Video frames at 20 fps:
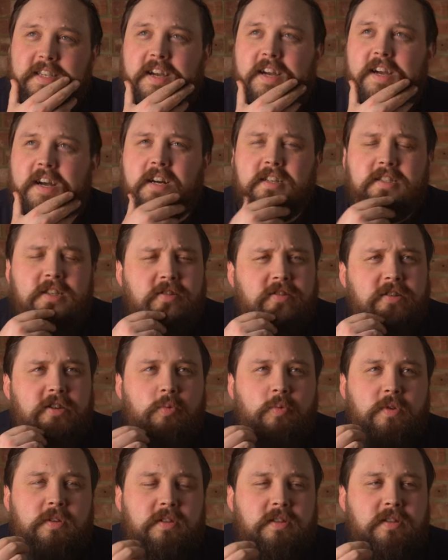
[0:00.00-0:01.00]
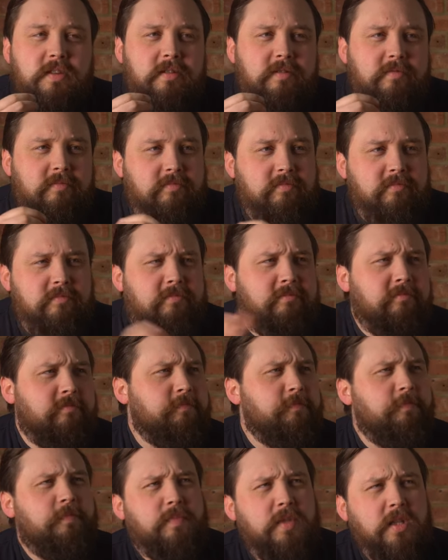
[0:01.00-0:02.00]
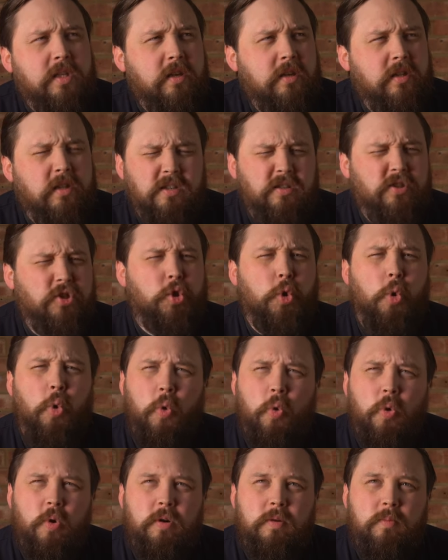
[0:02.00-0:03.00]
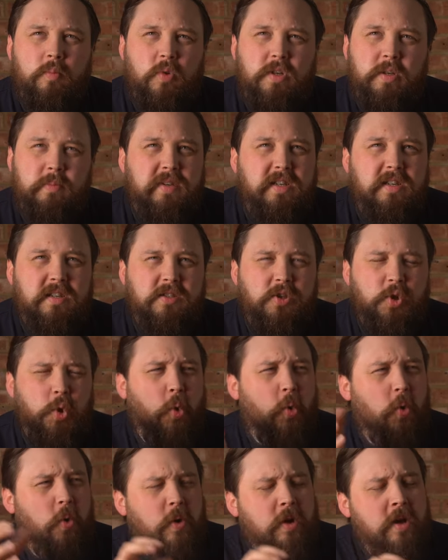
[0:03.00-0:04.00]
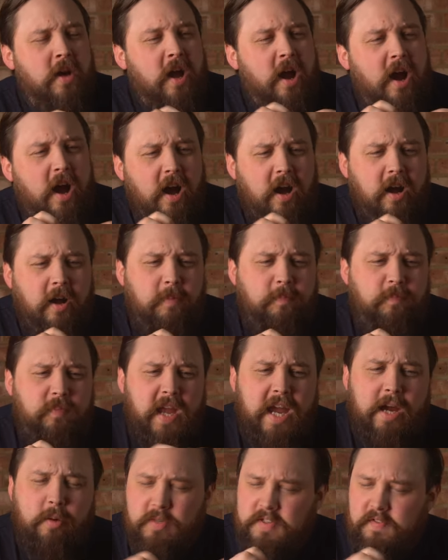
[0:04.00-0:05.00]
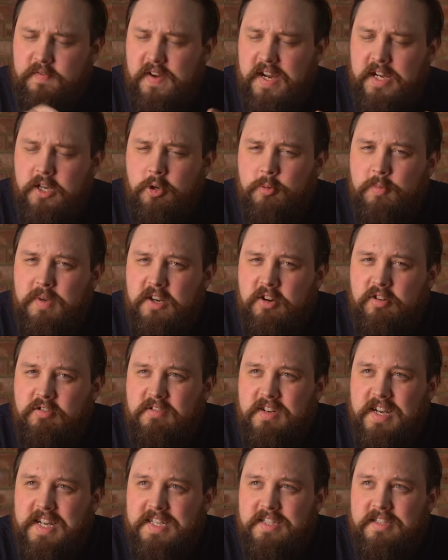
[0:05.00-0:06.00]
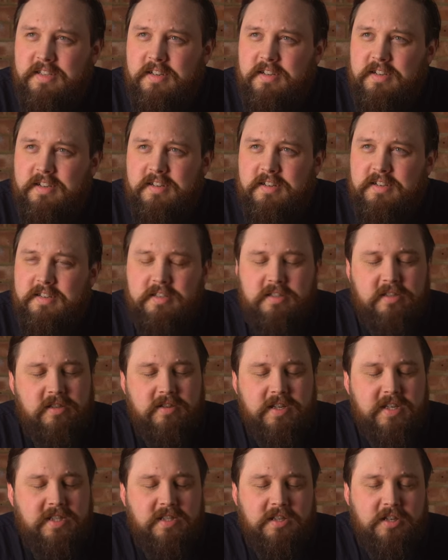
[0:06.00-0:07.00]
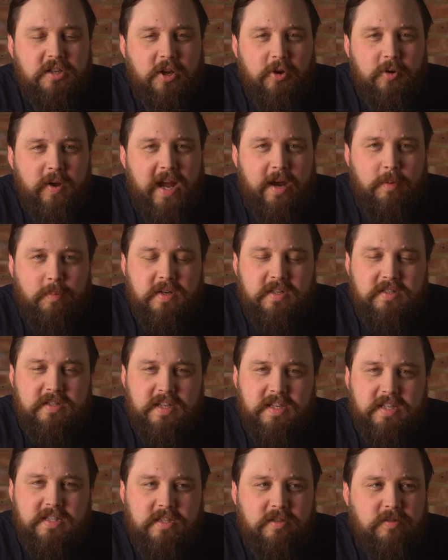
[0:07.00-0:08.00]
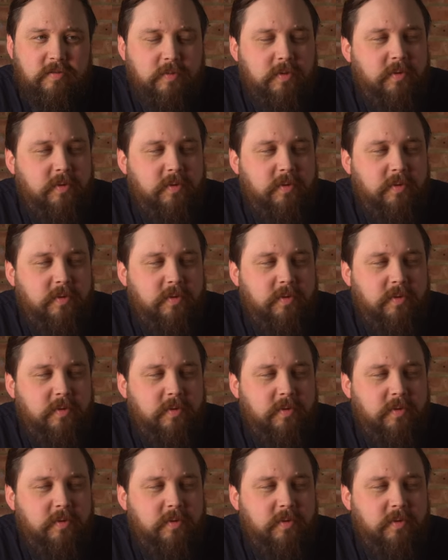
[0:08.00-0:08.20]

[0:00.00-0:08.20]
I don't know what the tour, would it be a tour? How much vacuum it creates? I don't actually know how much they do.